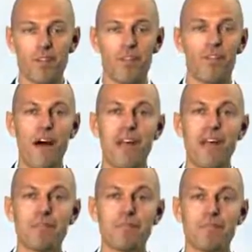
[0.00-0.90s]
And
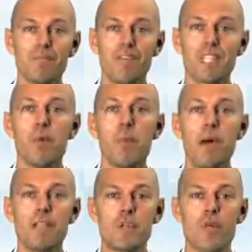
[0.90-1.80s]
finally, there's
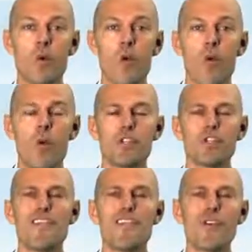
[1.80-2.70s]
momentum, which is an
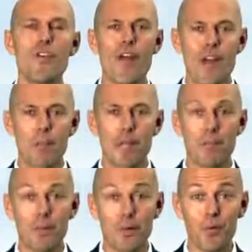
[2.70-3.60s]
incredibly
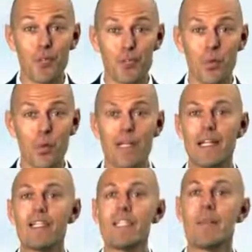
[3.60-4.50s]
important tool, at
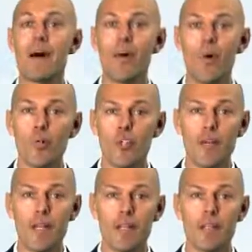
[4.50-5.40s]
least in my own
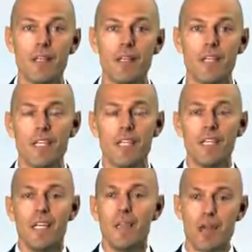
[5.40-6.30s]
trading.
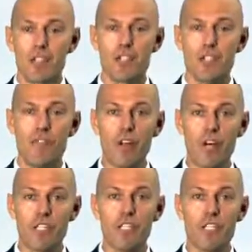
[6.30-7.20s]
It measures the
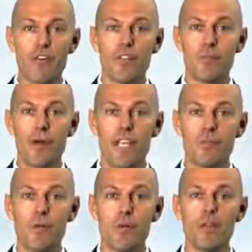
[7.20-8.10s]
velocity of the price
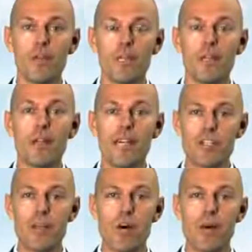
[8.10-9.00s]
move, and
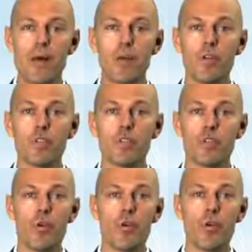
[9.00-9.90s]
later on I'm going to
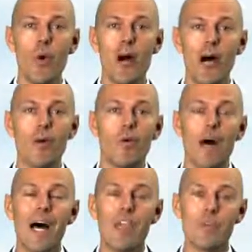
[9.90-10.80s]
show you how
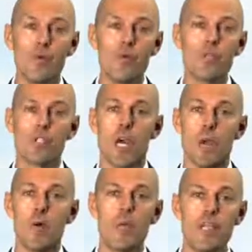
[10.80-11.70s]
I use
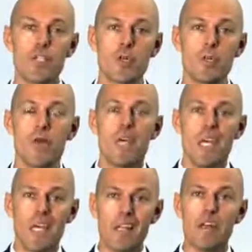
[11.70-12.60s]
momentum
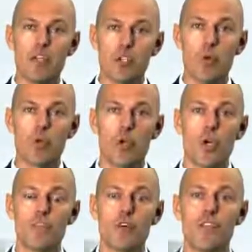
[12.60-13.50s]
in a short-term
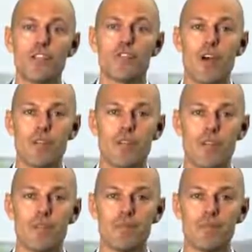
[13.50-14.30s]
trading strategy.